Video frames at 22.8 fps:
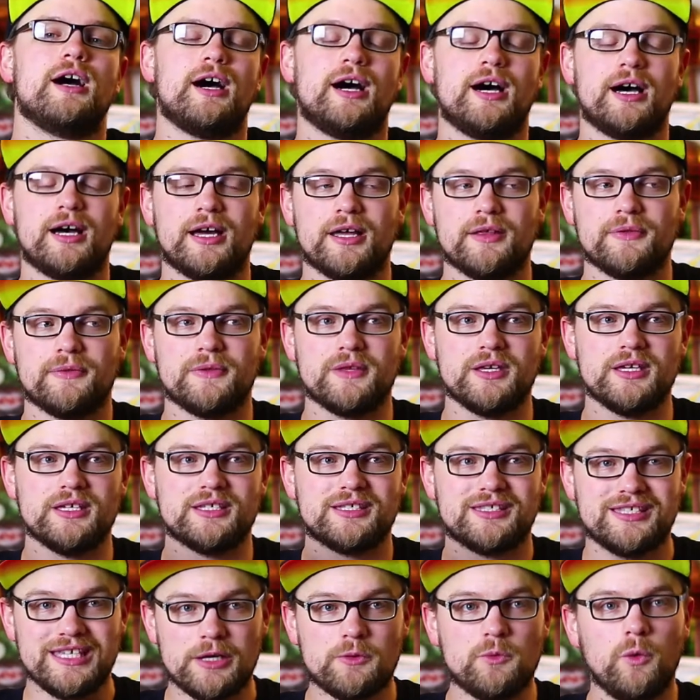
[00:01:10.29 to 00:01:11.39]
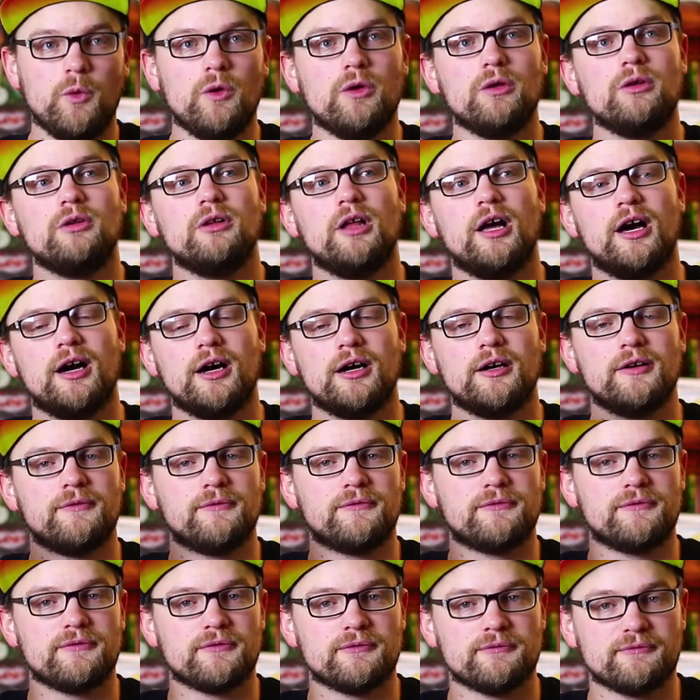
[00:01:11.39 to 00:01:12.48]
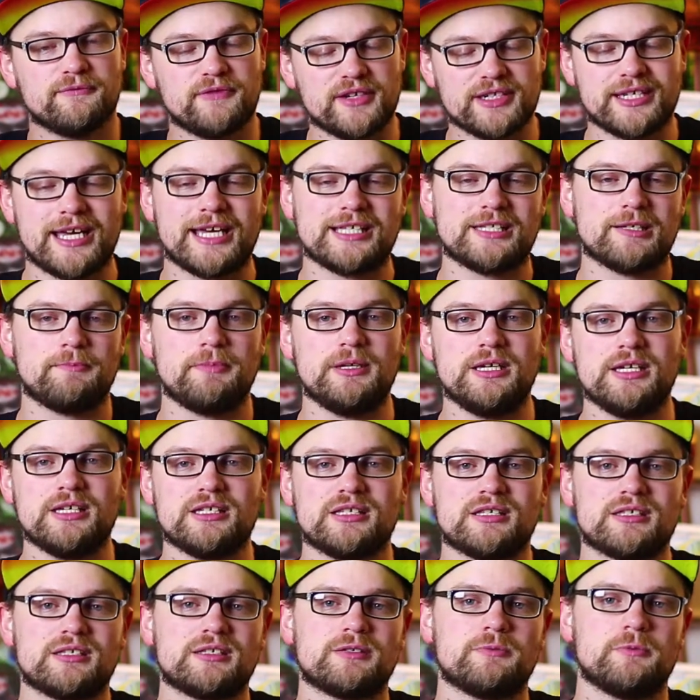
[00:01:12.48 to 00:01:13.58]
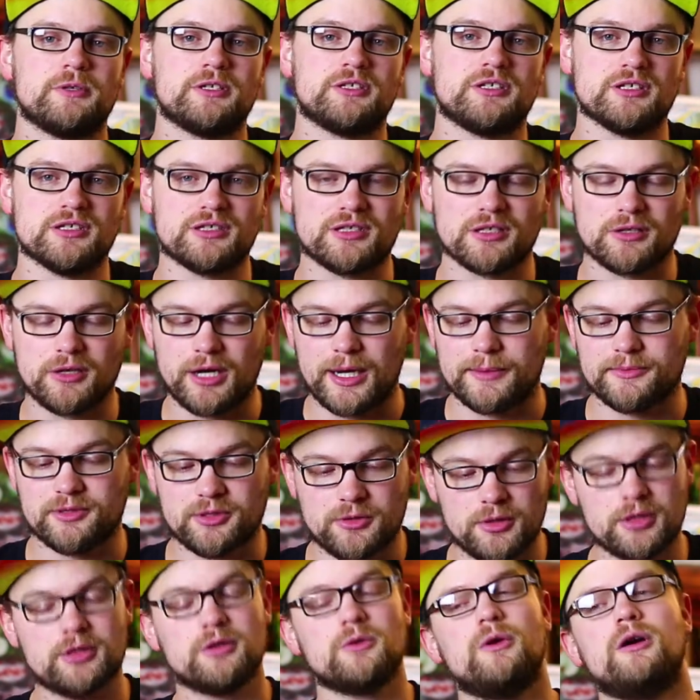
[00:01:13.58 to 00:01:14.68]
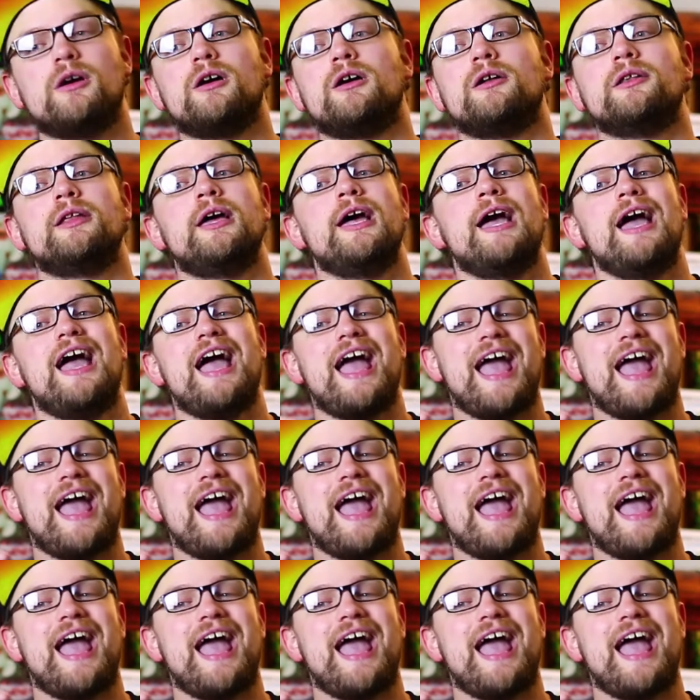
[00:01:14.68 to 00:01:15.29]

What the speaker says: the sequel of Fantastic Beasts, which is The Crimes of Grindelwald,